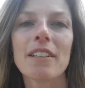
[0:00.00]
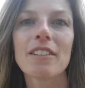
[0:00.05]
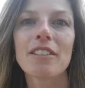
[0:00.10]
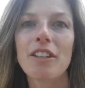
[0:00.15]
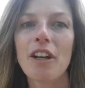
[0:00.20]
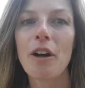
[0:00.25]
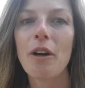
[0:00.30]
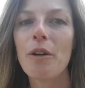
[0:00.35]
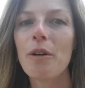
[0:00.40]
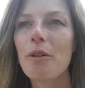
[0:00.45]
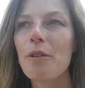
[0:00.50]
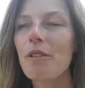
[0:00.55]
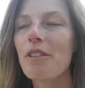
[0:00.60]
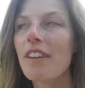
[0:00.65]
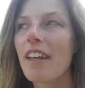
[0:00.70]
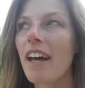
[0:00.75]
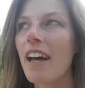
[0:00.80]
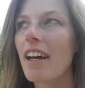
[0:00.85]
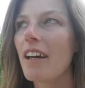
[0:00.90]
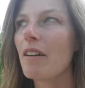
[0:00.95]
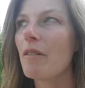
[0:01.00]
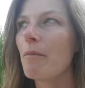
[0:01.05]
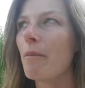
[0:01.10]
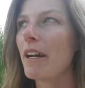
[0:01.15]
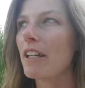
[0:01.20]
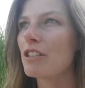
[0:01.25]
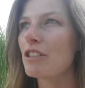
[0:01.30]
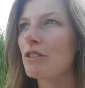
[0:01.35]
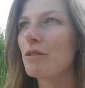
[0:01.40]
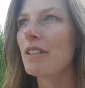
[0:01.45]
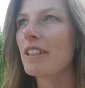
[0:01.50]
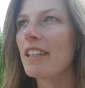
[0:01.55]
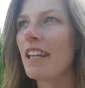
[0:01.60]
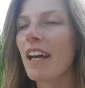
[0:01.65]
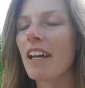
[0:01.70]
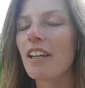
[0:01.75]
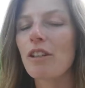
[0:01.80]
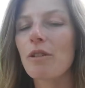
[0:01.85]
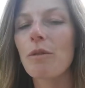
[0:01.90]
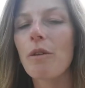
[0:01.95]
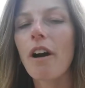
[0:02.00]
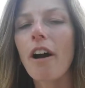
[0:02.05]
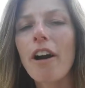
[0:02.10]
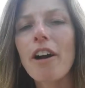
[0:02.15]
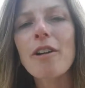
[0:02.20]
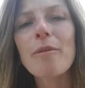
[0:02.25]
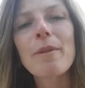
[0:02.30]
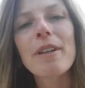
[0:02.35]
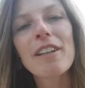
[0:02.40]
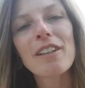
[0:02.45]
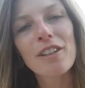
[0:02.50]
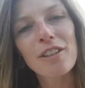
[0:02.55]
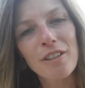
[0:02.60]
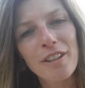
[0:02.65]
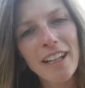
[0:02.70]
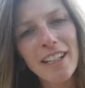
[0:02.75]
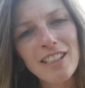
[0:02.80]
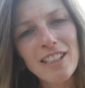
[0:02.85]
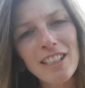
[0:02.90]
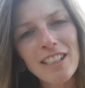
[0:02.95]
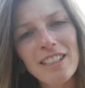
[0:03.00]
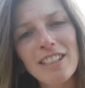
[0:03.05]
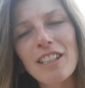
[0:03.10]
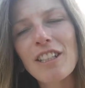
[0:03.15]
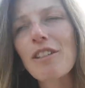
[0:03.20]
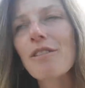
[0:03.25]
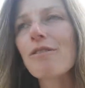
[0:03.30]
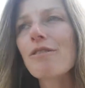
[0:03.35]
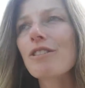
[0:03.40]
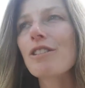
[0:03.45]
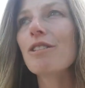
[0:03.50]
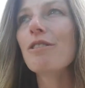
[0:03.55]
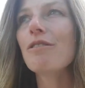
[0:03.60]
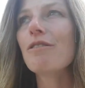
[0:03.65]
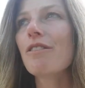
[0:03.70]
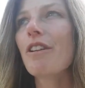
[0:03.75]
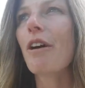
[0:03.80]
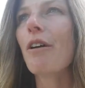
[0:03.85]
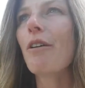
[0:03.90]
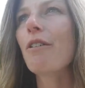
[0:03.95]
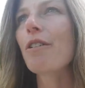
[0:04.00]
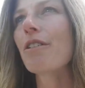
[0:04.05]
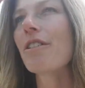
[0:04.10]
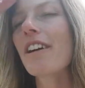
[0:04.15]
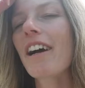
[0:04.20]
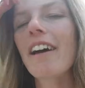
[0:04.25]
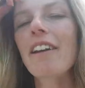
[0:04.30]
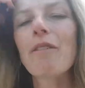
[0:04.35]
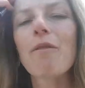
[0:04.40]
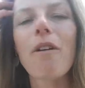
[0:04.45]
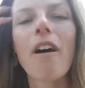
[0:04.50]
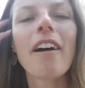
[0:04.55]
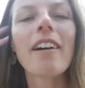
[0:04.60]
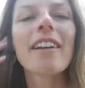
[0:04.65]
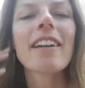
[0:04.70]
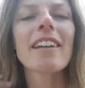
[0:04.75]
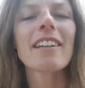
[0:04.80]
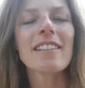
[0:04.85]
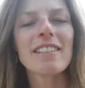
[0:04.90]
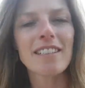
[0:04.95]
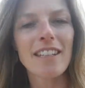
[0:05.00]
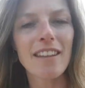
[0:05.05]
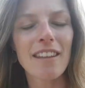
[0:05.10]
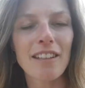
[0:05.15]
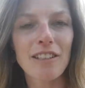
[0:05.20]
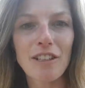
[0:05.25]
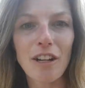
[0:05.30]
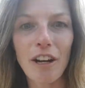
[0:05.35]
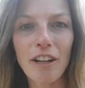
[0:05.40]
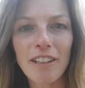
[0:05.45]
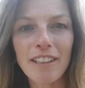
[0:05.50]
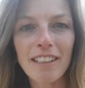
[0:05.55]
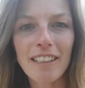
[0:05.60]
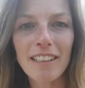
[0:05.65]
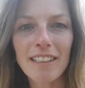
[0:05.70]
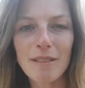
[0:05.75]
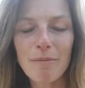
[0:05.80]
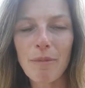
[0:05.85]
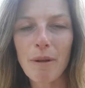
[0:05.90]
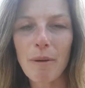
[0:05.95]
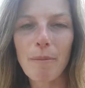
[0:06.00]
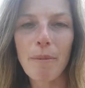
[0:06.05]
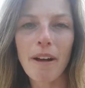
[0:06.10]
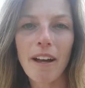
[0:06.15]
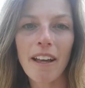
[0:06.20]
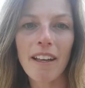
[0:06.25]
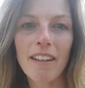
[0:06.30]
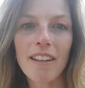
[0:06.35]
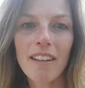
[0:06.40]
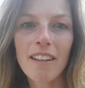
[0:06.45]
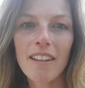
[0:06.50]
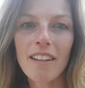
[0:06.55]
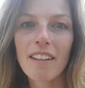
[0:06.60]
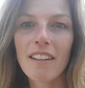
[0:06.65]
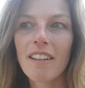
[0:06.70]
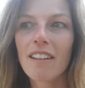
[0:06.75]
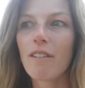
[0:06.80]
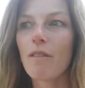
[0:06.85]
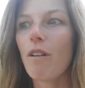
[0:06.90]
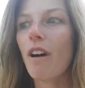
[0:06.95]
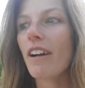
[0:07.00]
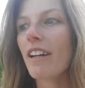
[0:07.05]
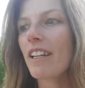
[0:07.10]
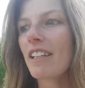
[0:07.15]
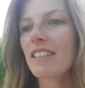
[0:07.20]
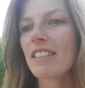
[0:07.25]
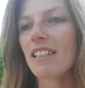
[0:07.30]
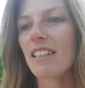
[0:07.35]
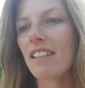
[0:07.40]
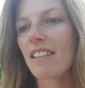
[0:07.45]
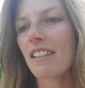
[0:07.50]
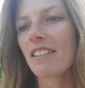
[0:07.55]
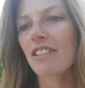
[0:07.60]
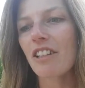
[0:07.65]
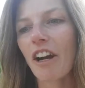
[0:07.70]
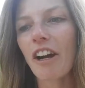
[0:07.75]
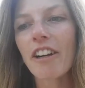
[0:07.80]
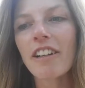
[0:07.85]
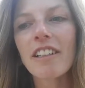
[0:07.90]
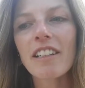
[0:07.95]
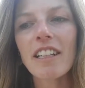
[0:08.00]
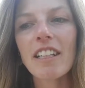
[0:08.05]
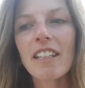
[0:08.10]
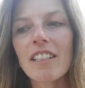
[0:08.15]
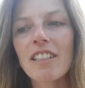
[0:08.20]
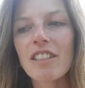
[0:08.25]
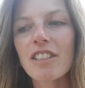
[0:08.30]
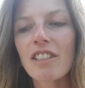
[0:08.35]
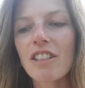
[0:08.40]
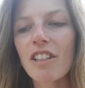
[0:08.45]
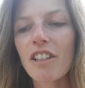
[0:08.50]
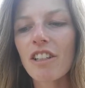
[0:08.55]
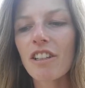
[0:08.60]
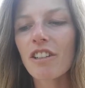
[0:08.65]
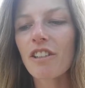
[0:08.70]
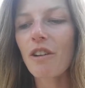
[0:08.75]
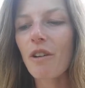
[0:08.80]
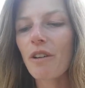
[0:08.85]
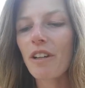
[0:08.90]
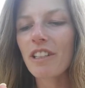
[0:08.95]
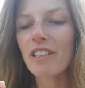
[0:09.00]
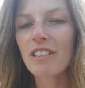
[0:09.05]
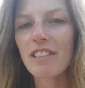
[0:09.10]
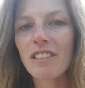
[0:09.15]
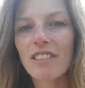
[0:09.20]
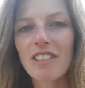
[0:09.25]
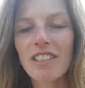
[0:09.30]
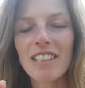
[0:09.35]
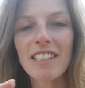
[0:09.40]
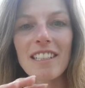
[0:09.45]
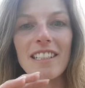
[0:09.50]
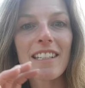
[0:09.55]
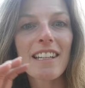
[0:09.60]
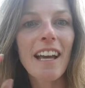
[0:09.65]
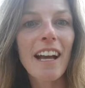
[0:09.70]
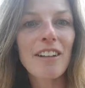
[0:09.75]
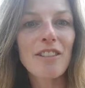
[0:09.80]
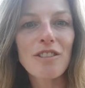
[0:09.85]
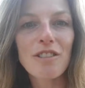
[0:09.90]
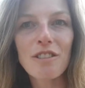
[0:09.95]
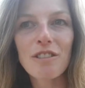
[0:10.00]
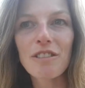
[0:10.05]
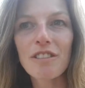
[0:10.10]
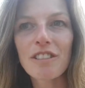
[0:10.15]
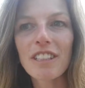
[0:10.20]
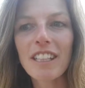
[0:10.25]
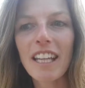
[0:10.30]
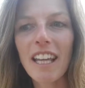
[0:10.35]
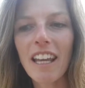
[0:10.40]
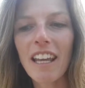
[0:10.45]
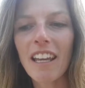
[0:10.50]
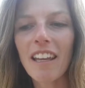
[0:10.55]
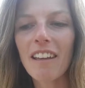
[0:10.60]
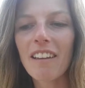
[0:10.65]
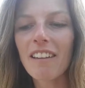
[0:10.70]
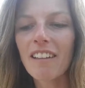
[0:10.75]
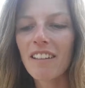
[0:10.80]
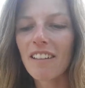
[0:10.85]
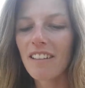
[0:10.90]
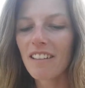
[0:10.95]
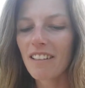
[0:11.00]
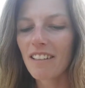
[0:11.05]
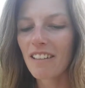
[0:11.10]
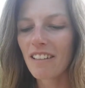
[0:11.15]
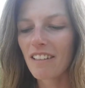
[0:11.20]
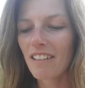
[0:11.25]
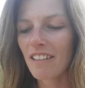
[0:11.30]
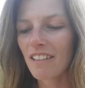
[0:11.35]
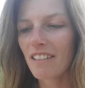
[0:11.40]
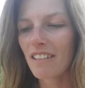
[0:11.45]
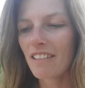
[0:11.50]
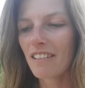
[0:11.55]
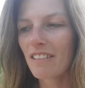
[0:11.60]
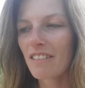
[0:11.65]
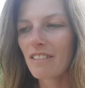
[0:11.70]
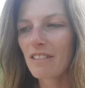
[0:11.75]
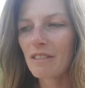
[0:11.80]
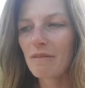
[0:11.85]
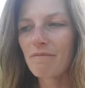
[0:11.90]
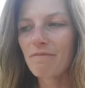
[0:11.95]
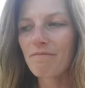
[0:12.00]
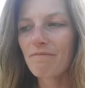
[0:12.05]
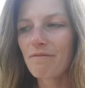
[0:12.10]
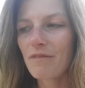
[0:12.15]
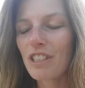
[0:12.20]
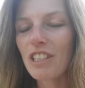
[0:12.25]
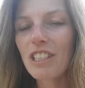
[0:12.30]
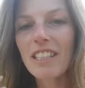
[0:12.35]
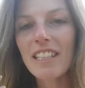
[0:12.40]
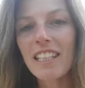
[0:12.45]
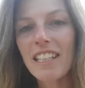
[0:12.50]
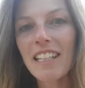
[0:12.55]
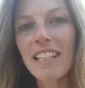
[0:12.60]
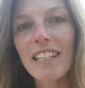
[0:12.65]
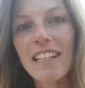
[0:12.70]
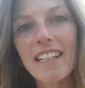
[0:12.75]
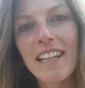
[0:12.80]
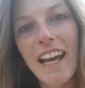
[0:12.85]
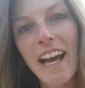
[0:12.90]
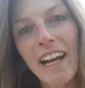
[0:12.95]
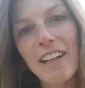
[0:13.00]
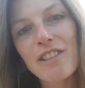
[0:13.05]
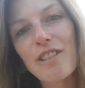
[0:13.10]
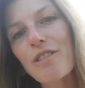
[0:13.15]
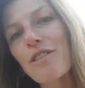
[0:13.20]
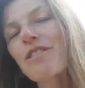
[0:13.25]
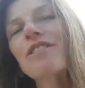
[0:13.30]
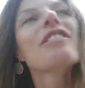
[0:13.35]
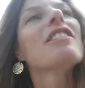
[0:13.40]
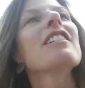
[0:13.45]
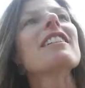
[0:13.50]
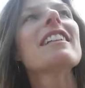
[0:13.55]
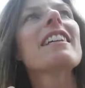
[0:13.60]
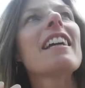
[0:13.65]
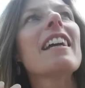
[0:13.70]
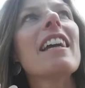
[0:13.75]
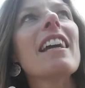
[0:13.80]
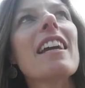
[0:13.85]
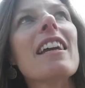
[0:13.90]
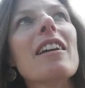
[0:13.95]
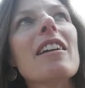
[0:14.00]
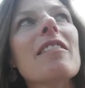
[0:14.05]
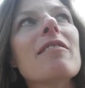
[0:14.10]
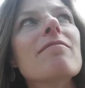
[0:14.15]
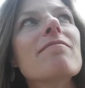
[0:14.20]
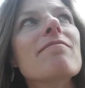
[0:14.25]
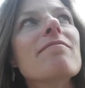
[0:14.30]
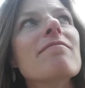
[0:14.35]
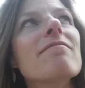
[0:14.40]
Know that by doing that, you are being courageous. You do know you're kind of walking into the darkness, but by walking into the darkness, you're going to just naturally, you're just going to naturally